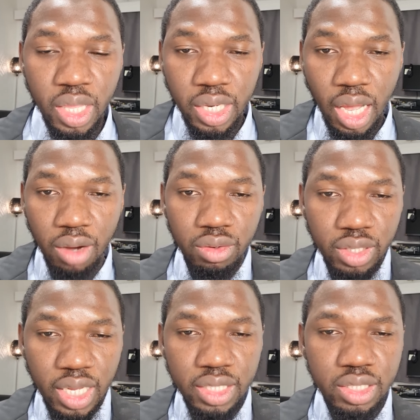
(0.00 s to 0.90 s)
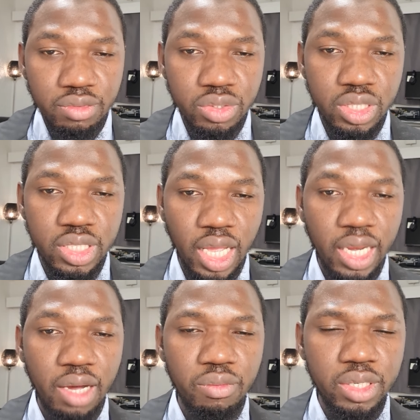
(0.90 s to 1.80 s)
Now let's even decide
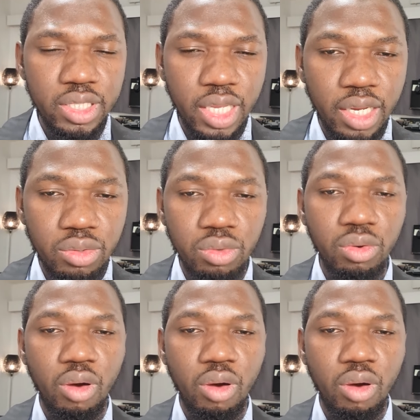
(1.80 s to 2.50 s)
that we decided to